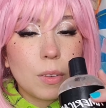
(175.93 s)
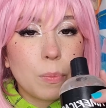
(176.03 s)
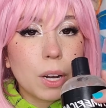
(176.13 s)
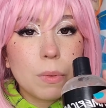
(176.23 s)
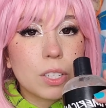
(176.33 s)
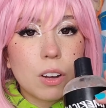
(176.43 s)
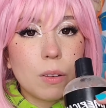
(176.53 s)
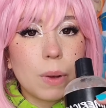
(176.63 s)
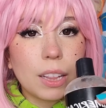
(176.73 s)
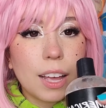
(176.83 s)
pretty much all
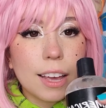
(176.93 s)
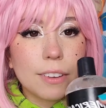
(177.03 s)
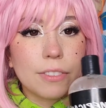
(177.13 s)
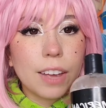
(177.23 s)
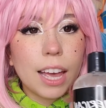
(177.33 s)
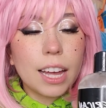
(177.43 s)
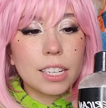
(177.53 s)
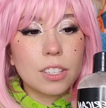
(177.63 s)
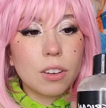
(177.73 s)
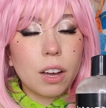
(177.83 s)
my life,
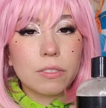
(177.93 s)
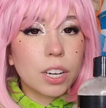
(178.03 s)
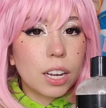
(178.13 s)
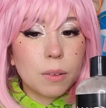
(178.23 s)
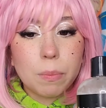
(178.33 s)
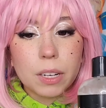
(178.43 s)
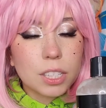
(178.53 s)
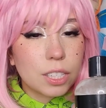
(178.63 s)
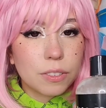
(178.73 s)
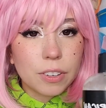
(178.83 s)
and so I've tried a bunch
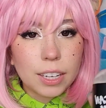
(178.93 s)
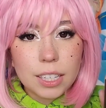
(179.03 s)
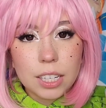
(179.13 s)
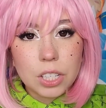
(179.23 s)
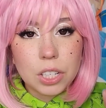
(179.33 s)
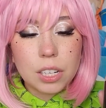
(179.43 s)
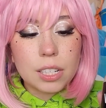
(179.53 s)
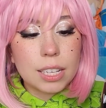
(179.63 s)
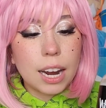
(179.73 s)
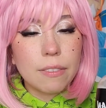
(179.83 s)
of different
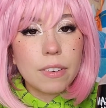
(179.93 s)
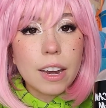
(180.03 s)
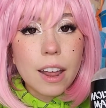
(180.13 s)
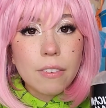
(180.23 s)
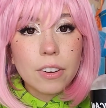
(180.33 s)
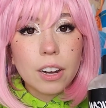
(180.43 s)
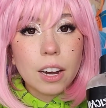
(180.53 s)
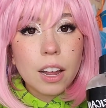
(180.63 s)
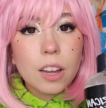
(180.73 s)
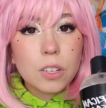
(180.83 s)
conditioners, and I've never
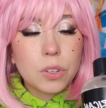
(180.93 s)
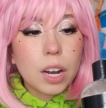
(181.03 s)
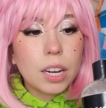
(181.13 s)
tried